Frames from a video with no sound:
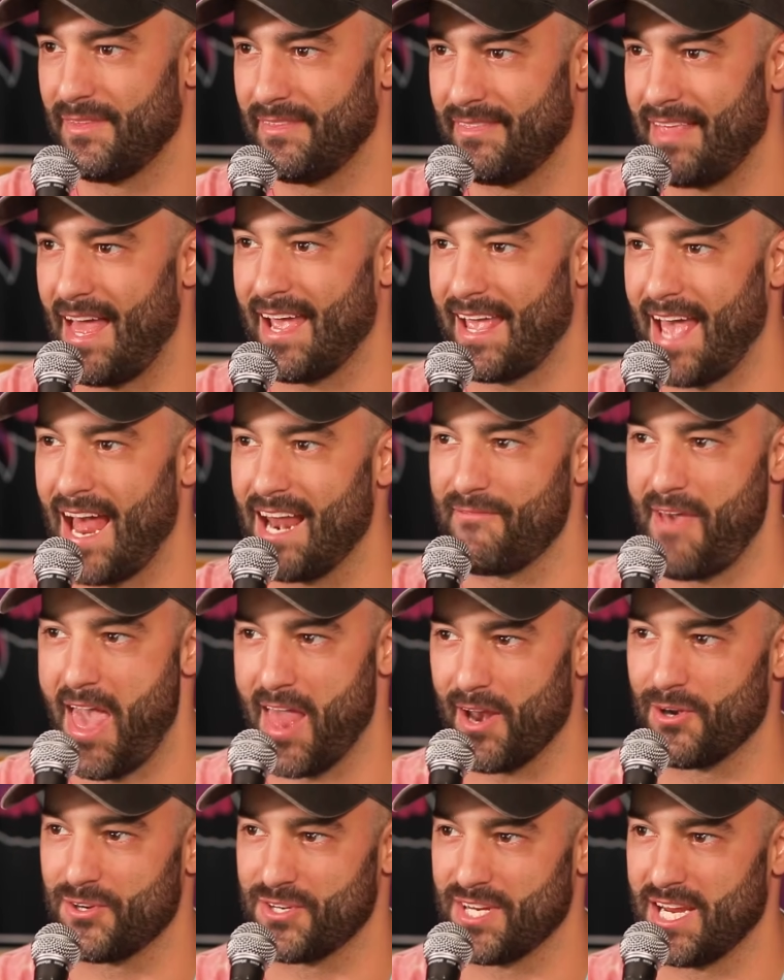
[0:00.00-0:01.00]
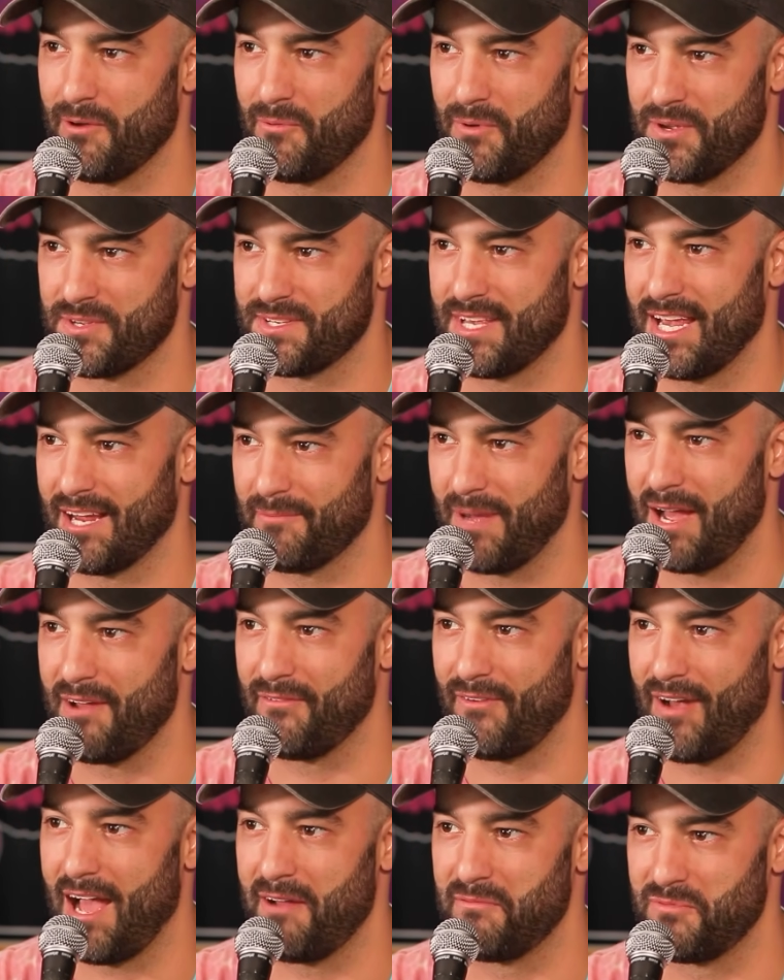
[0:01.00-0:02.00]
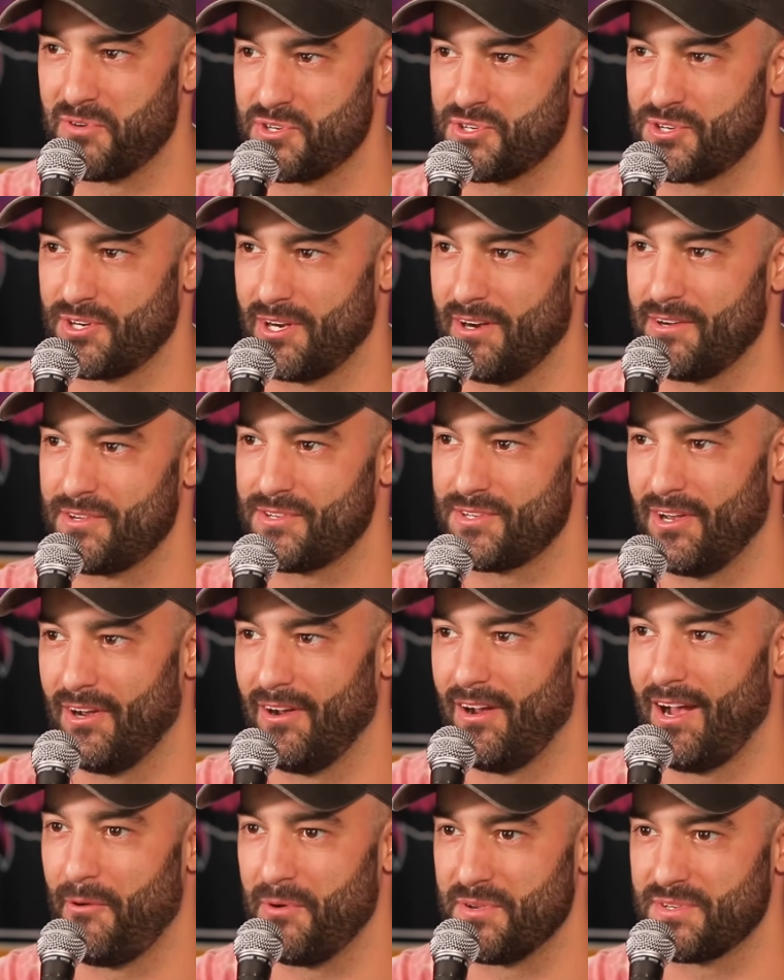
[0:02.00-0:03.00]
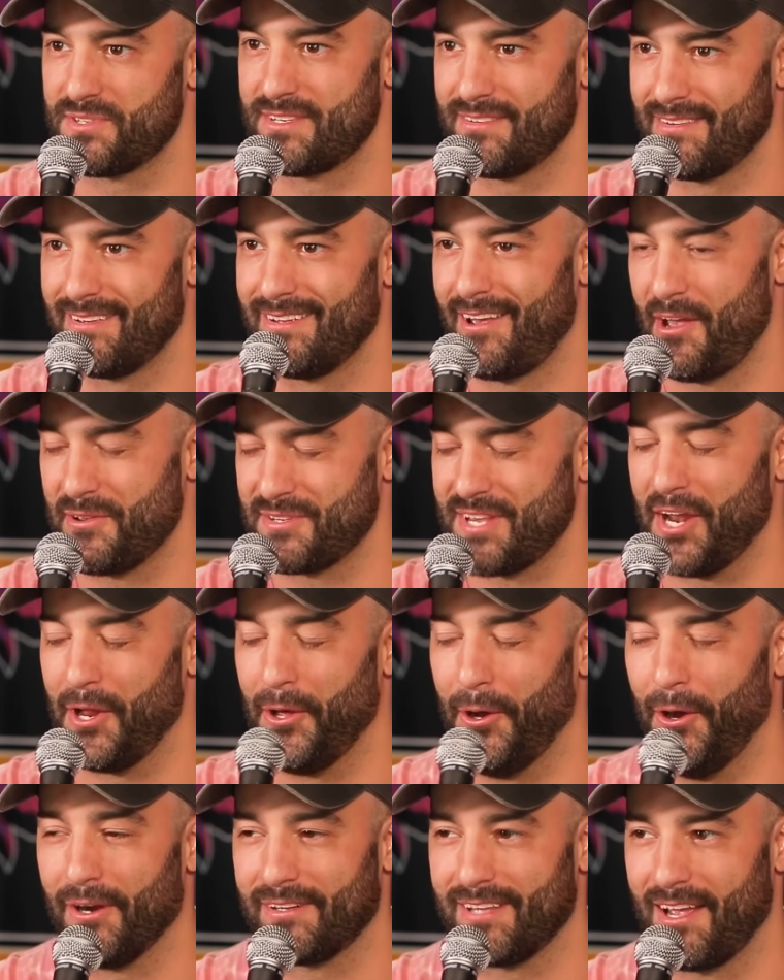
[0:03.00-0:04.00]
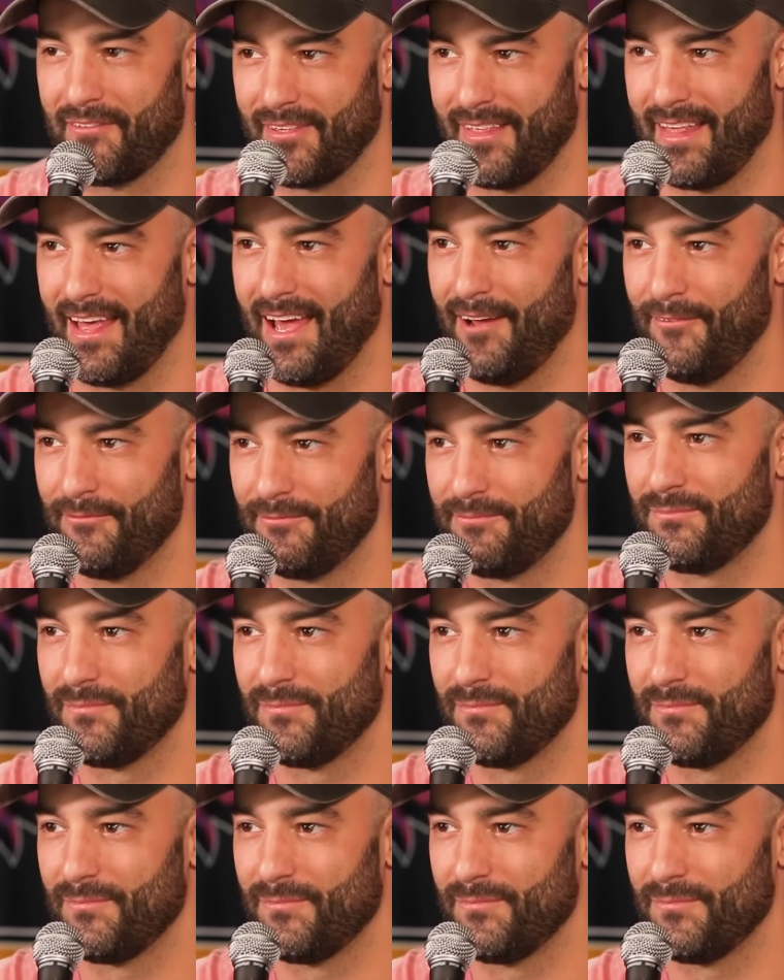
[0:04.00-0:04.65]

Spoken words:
that kind of energy was like my vibe for sure. So I was kind of hooked after that.